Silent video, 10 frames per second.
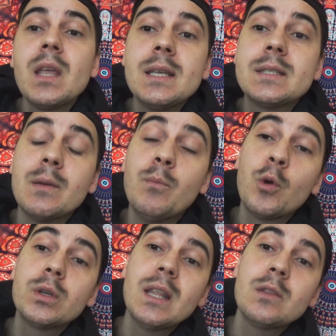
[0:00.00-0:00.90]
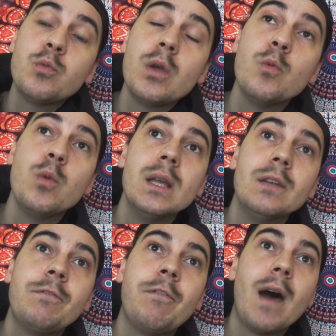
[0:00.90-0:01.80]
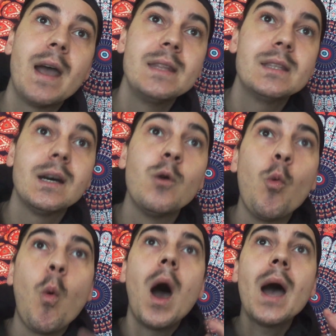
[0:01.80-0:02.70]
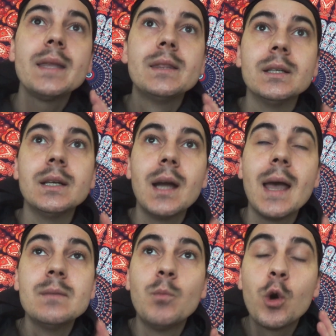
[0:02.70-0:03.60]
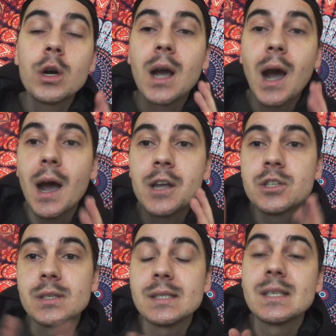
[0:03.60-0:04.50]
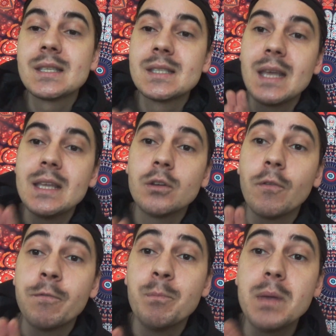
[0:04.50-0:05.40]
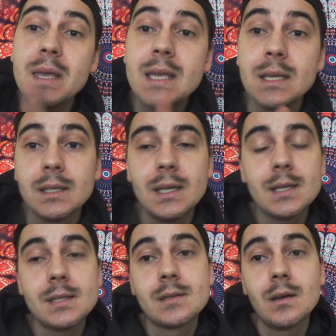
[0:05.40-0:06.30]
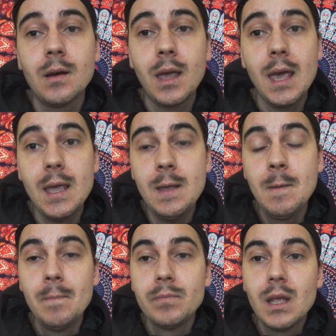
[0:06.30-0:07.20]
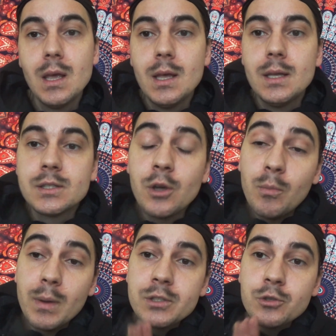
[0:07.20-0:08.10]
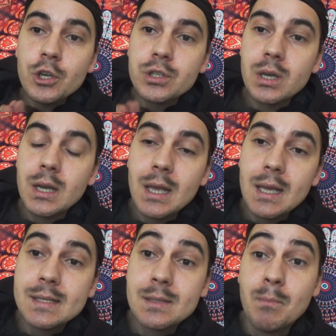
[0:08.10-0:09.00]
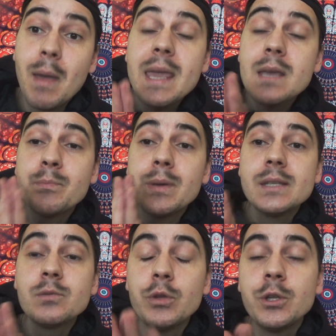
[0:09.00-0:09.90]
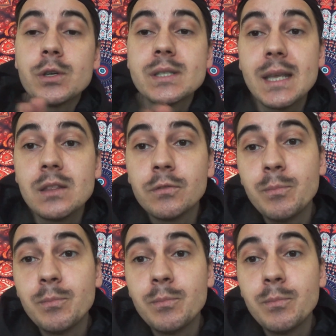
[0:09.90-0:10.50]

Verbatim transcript: is the more that we will find a wider and more conscious state of beingness okay so my suggestion is make peace with your state of